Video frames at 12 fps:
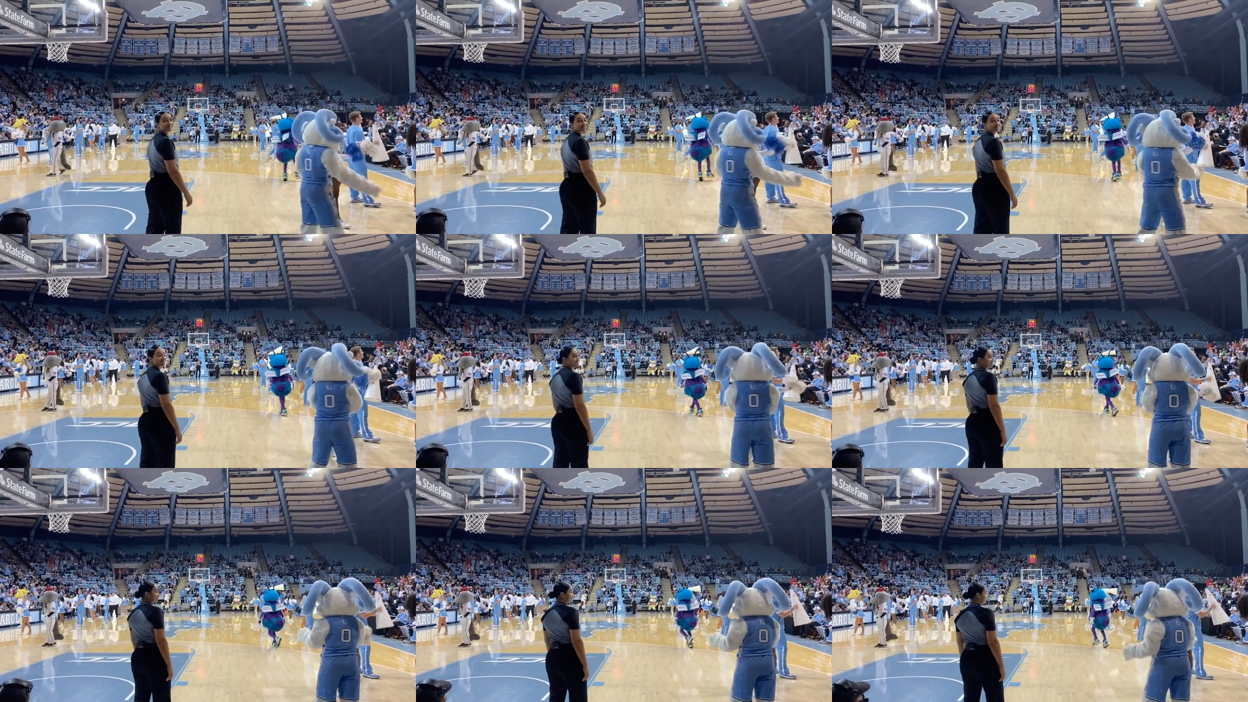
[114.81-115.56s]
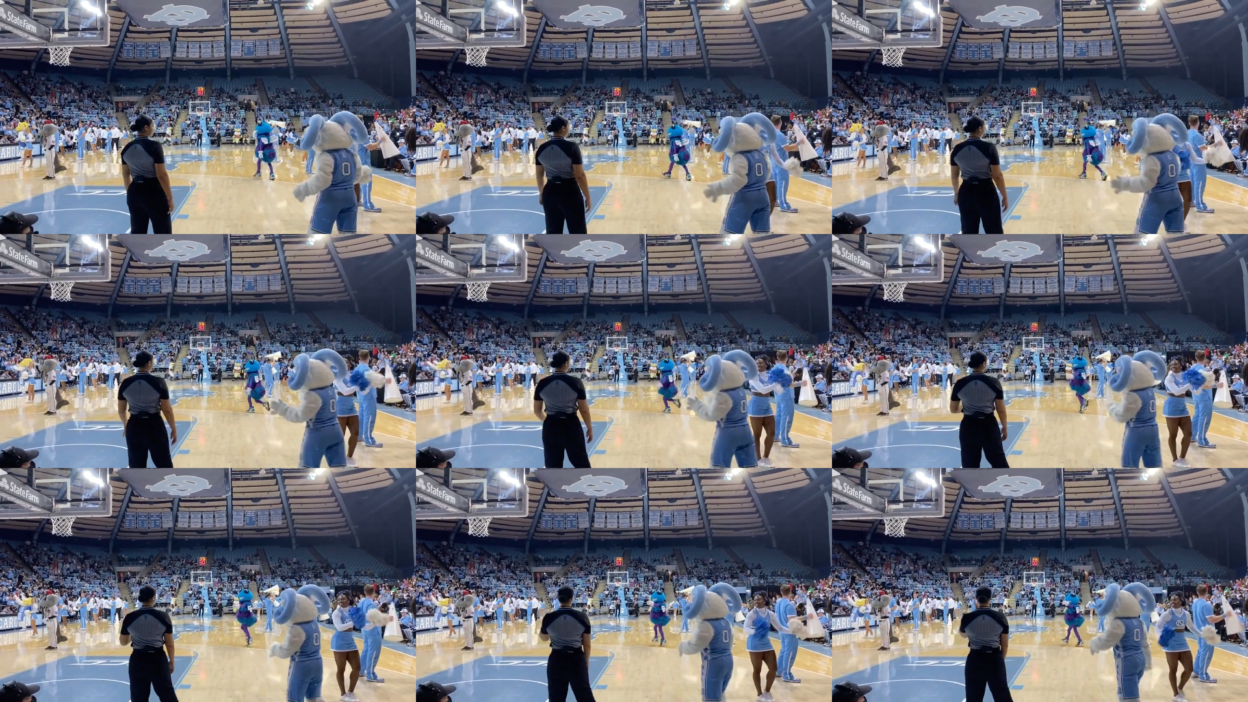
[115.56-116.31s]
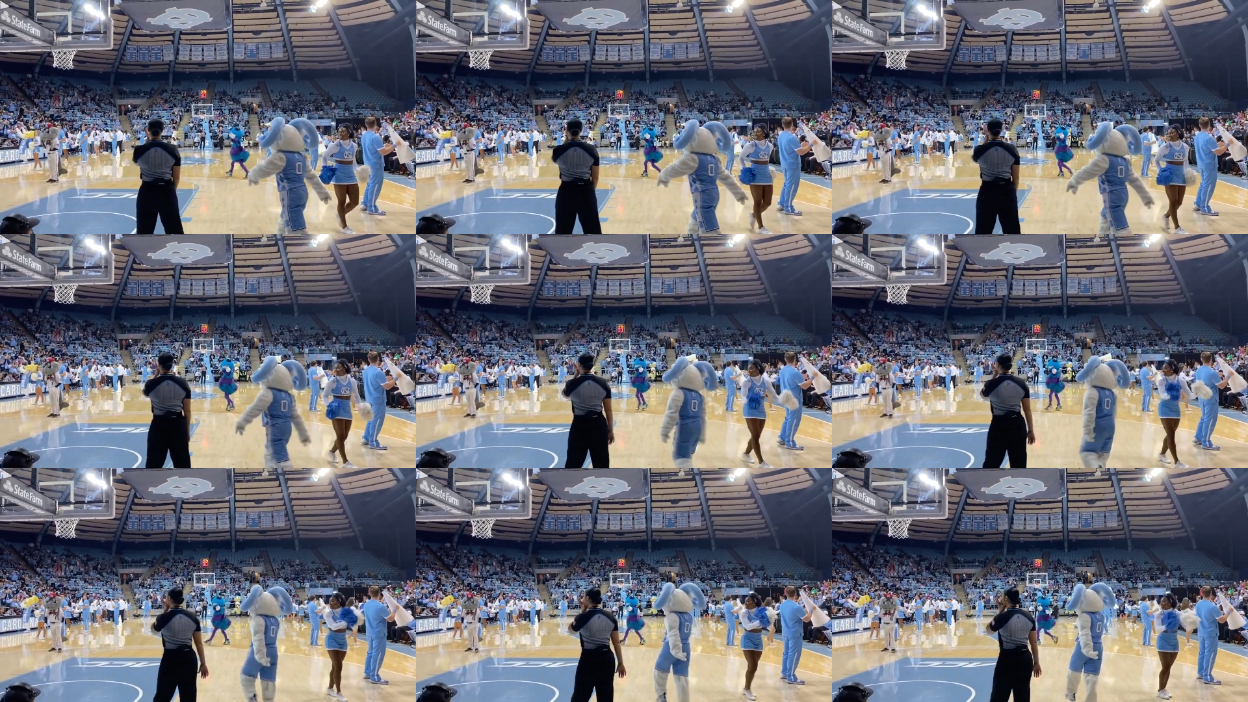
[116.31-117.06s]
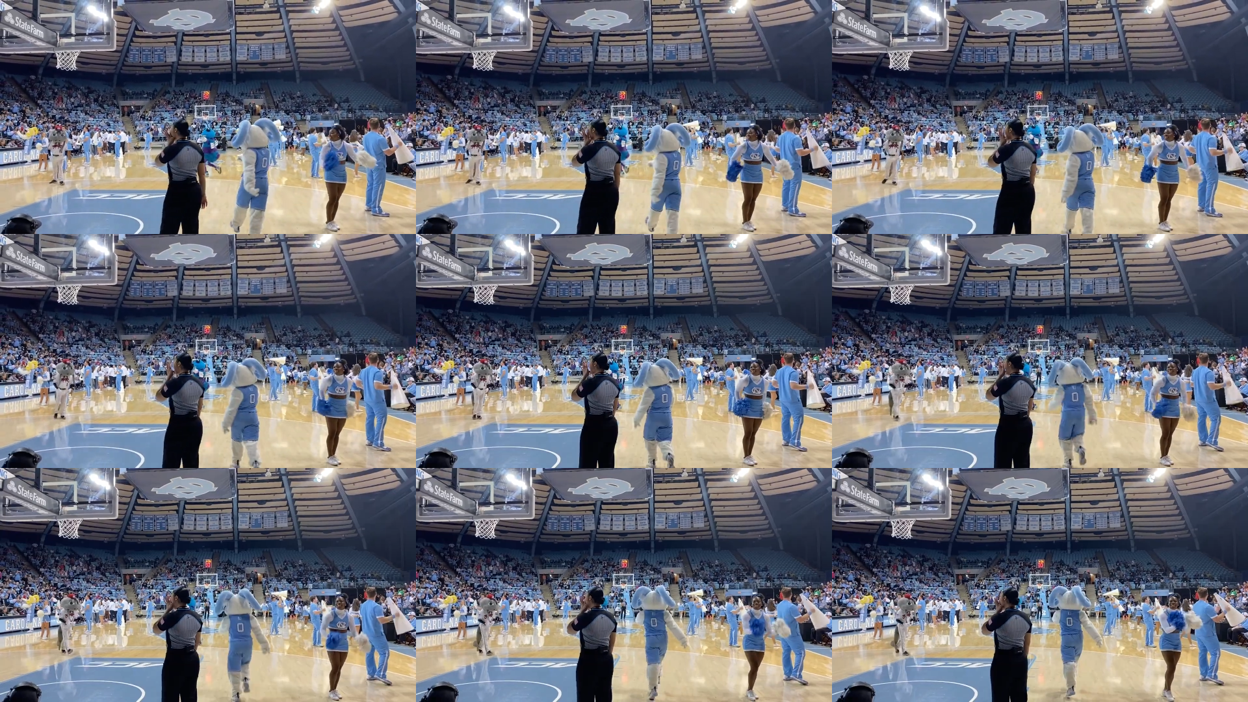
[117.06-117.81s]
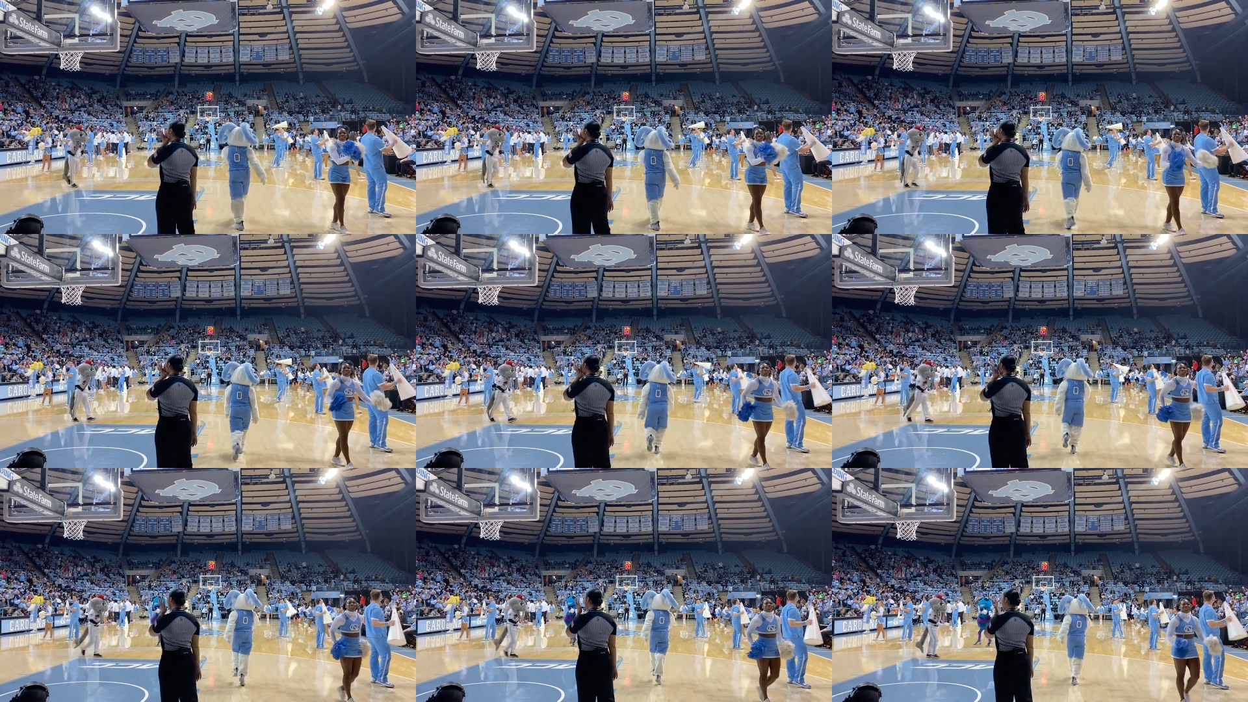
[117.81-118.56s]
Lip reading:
No face is visible, so there are no lips to read.